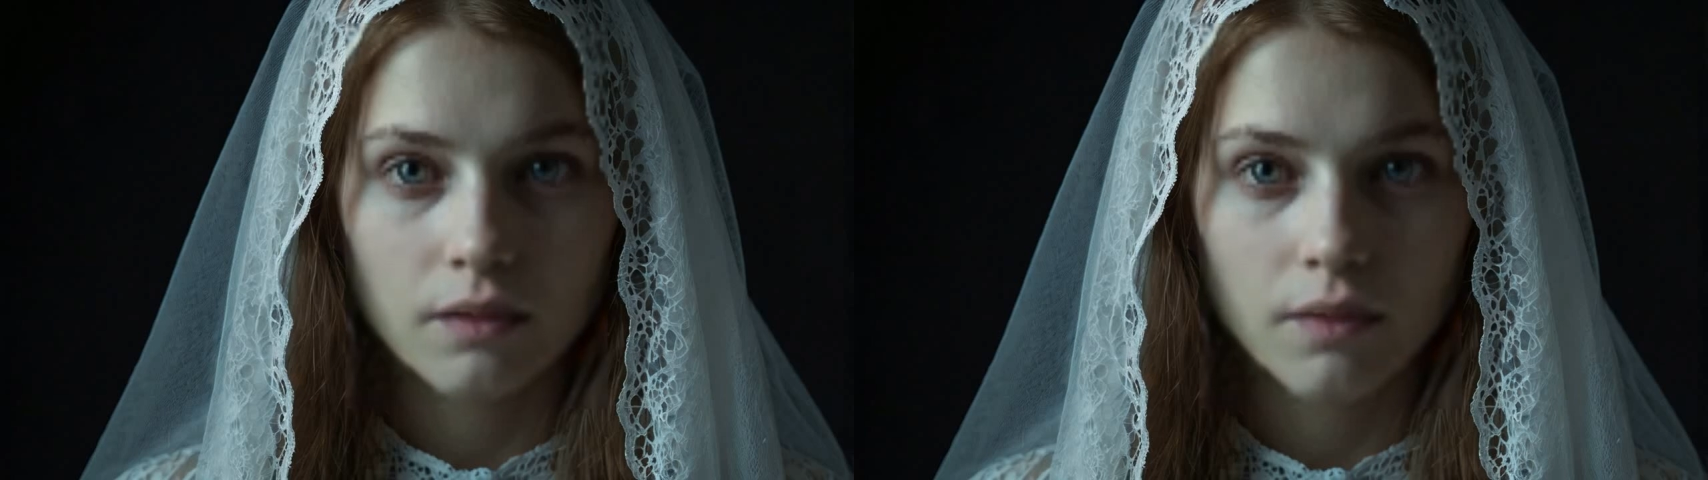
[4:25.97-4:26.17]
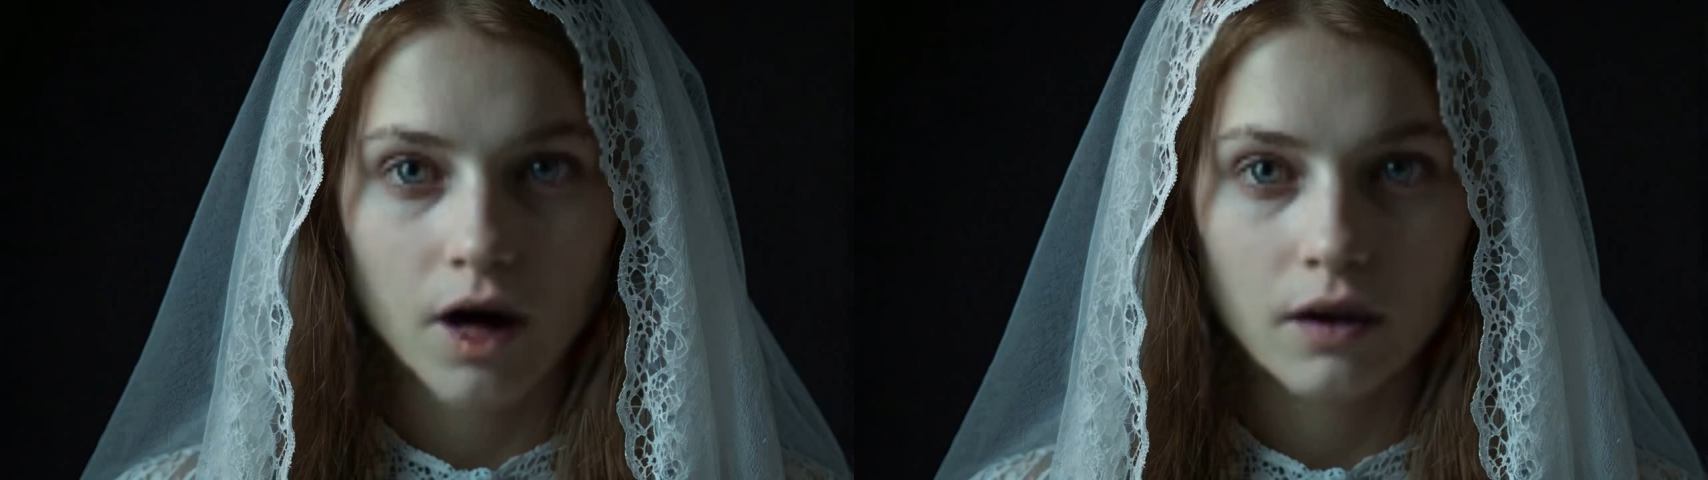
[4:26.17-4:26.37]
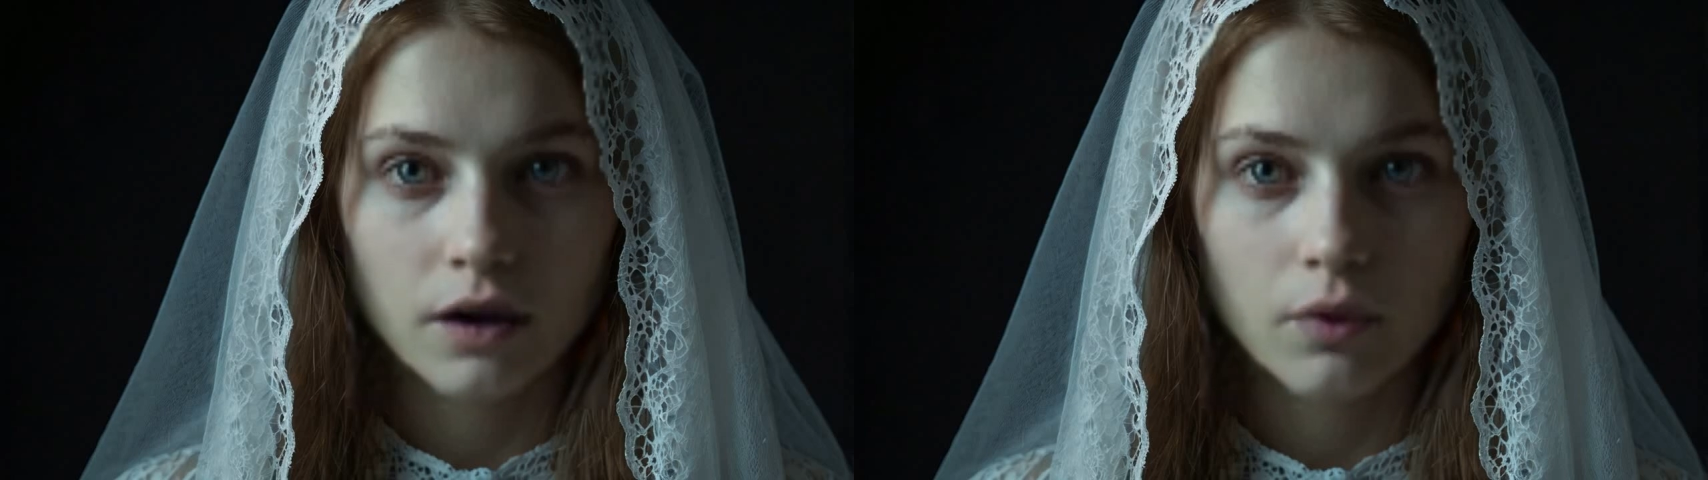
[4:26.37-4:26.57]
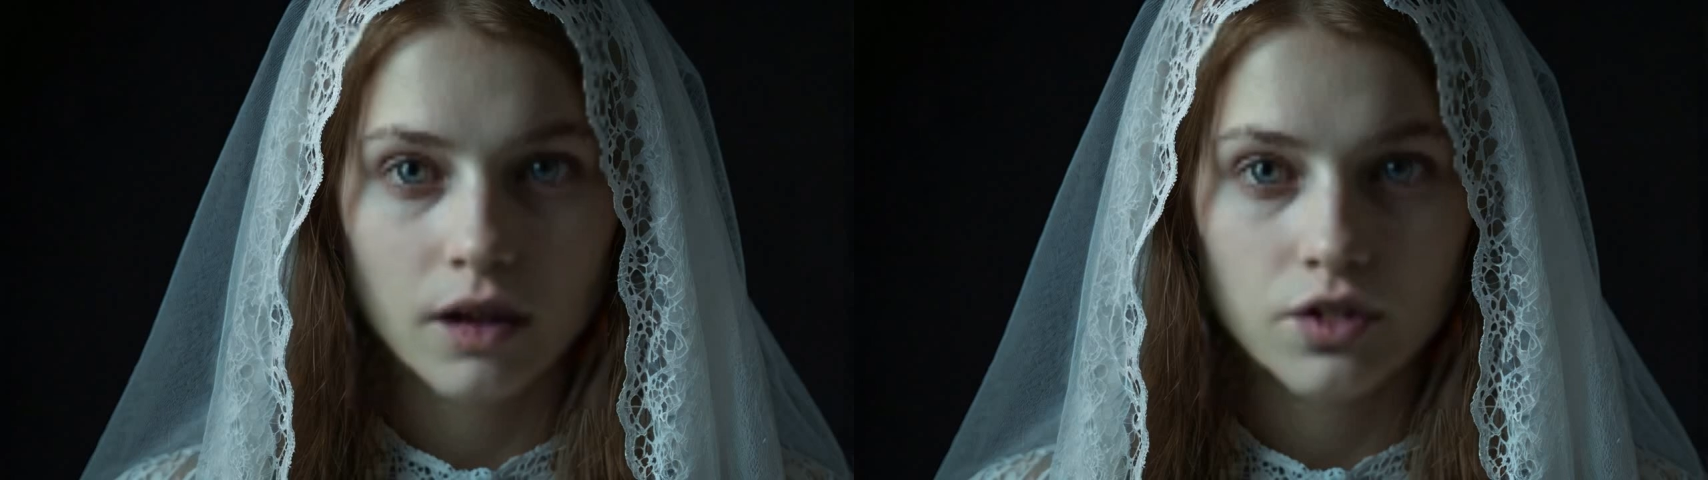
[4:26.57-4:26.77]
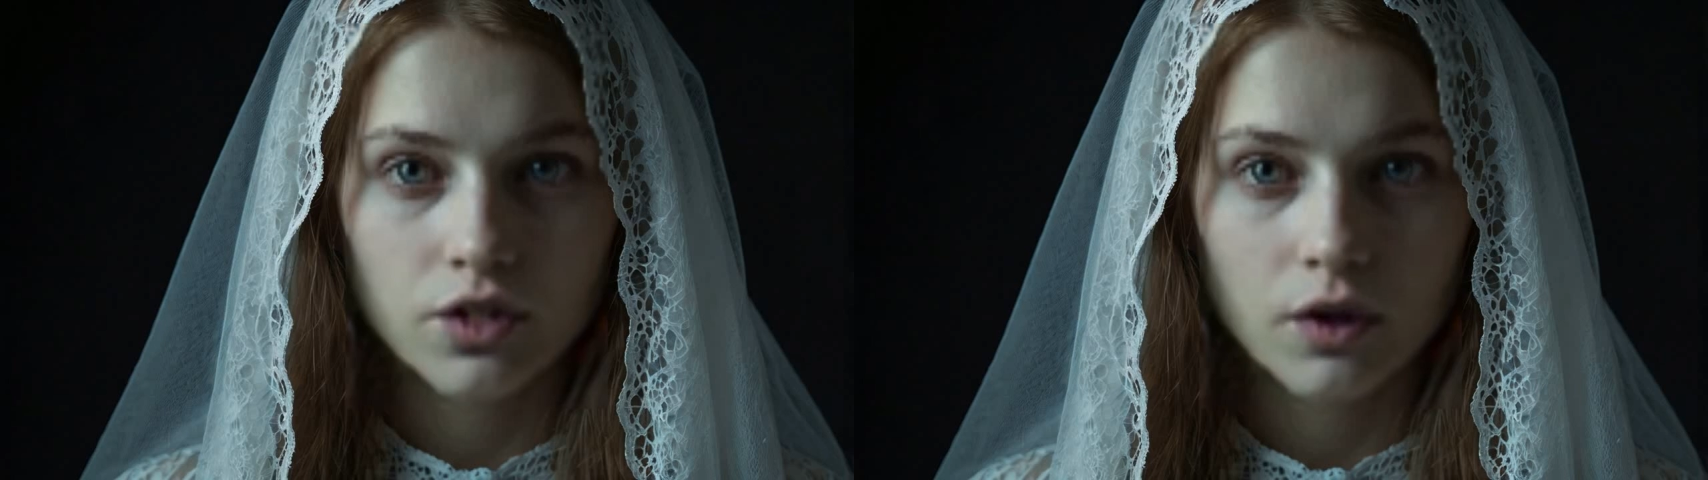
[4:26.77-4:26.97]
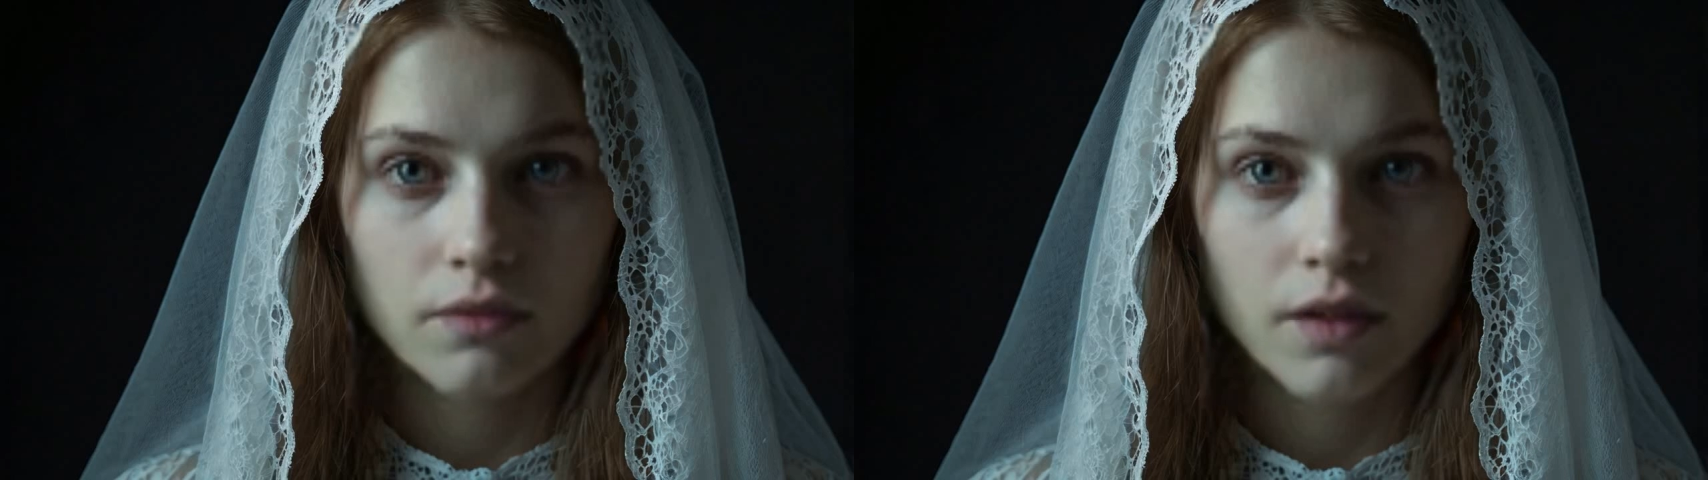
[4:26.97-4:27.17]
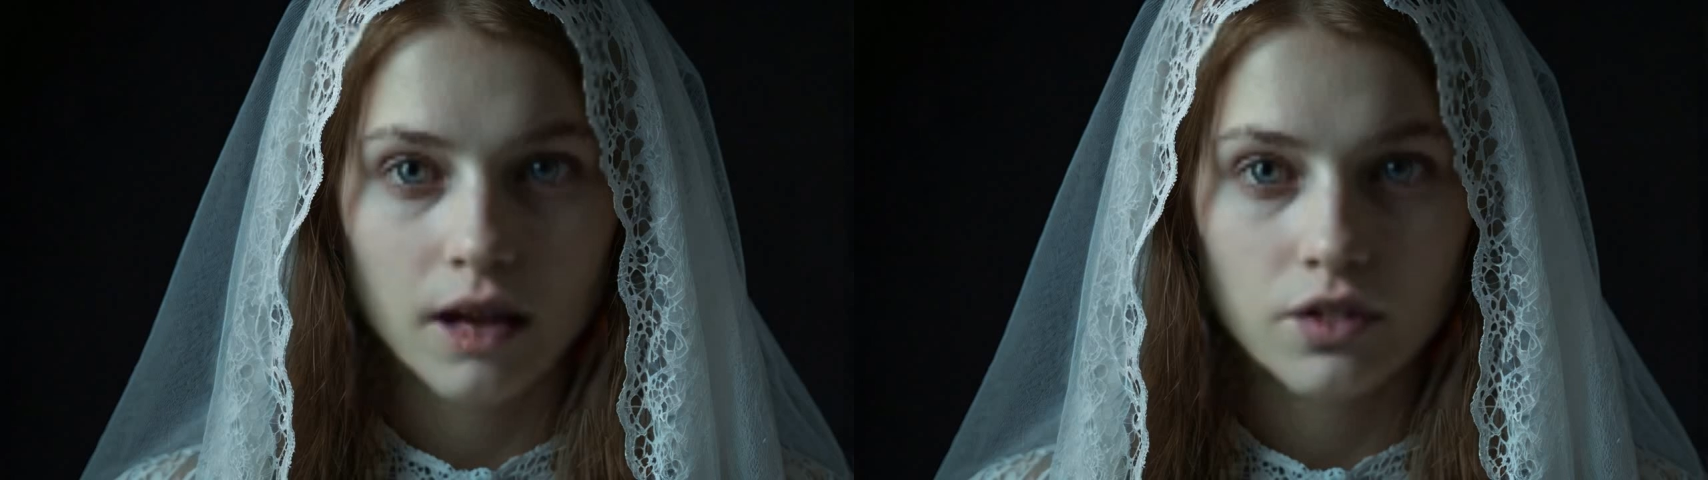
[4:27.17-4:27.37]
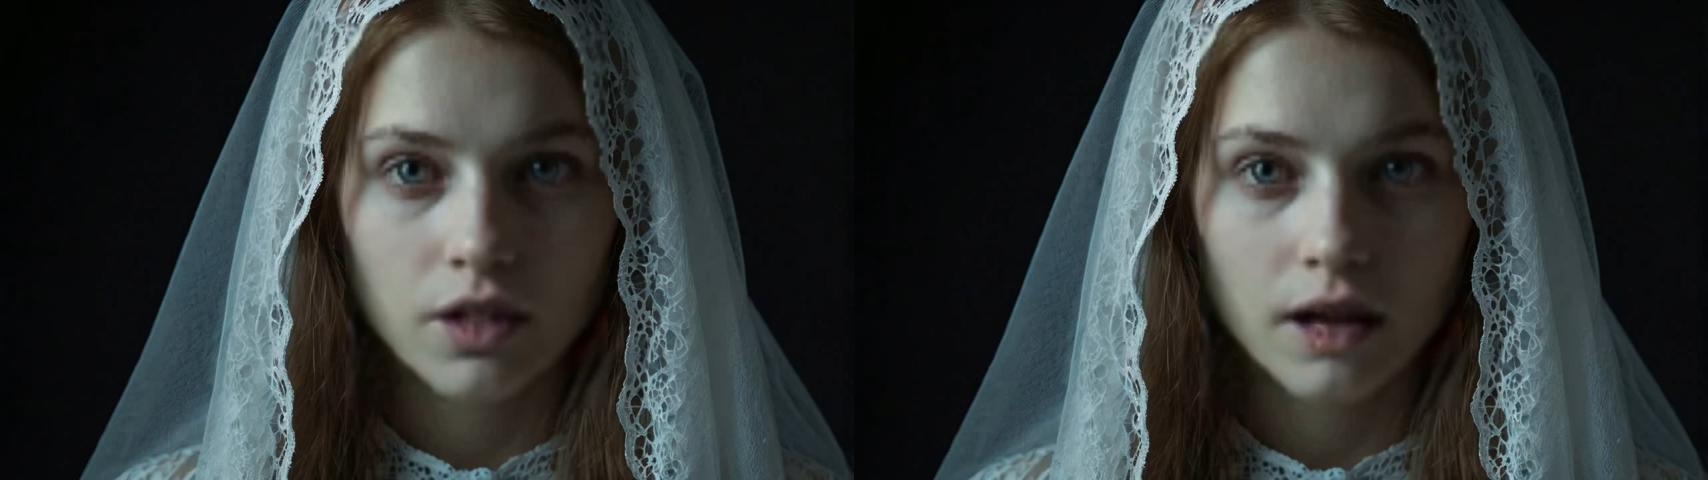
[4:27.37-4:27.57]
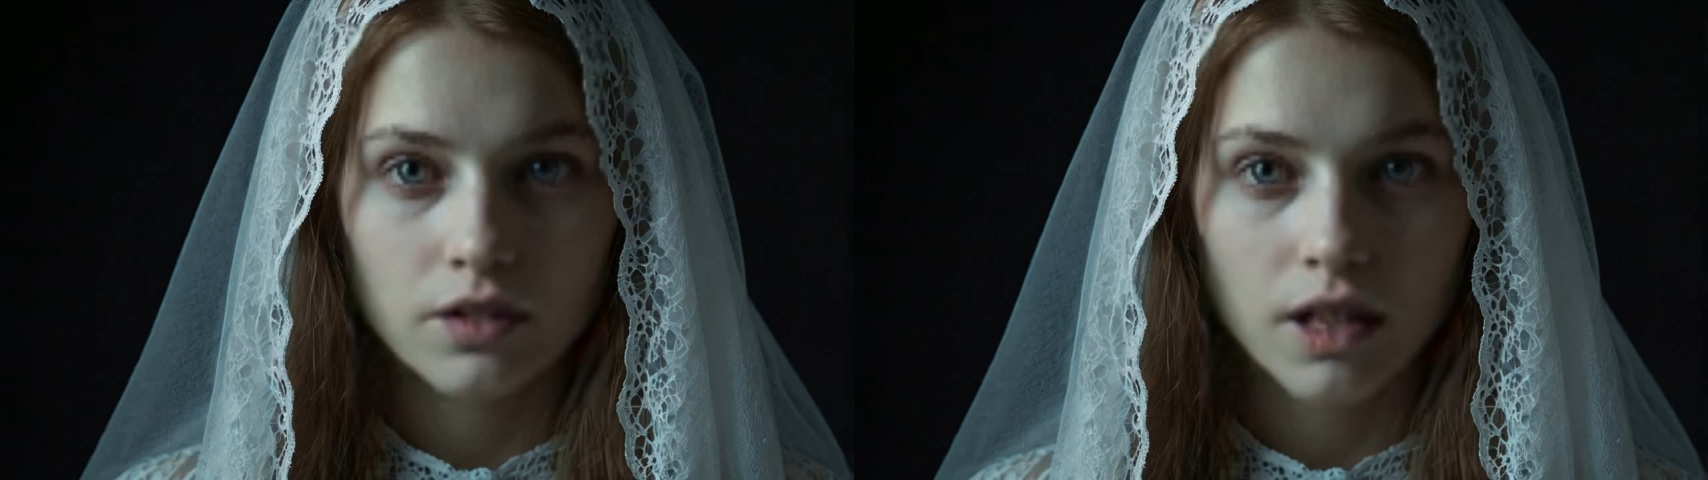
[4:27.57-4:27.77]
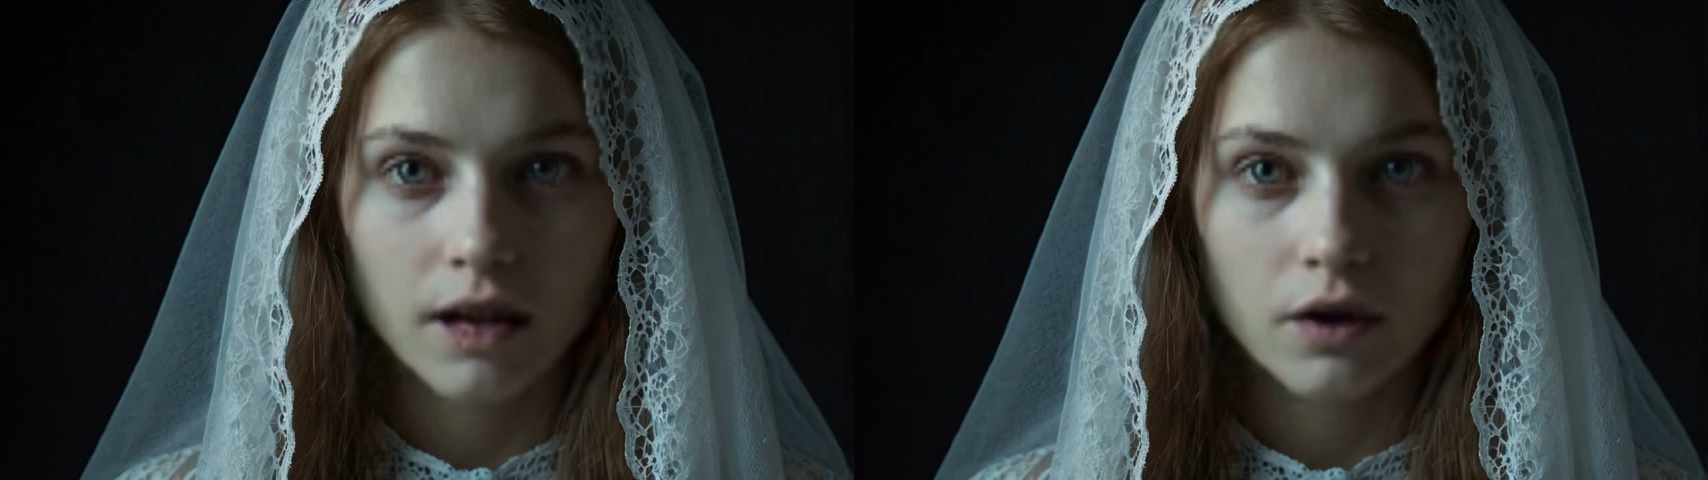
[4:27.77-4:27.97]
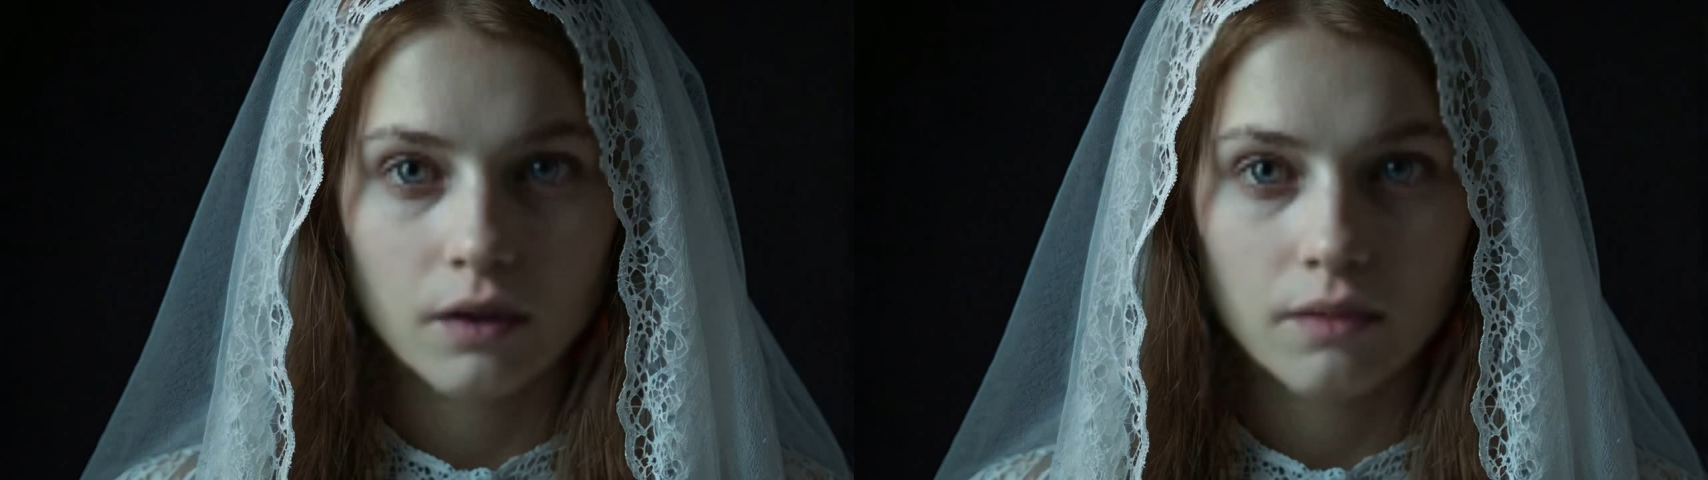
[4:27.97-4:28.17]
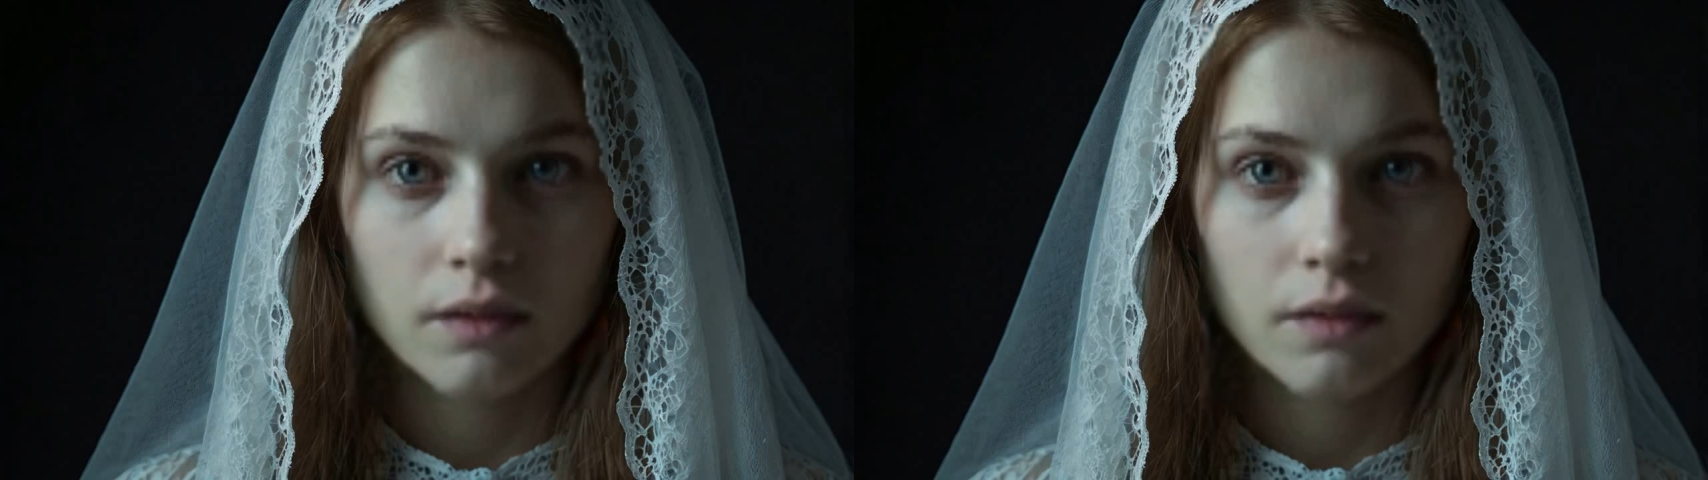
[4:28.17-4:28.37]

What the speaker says: Holly clutched her flashlight tighter.